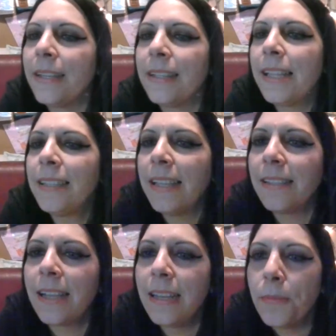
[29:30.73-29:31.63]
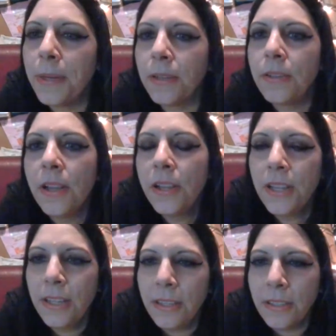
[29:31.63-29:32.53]
I like the kind of weird,
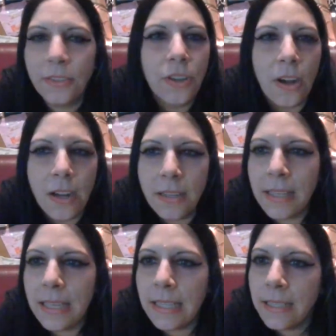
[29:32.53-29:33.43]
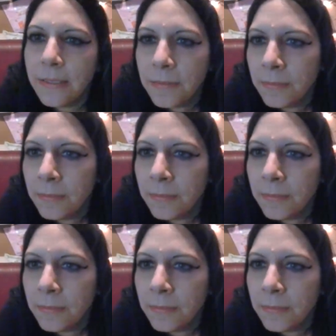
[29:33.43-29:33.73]
dark thing.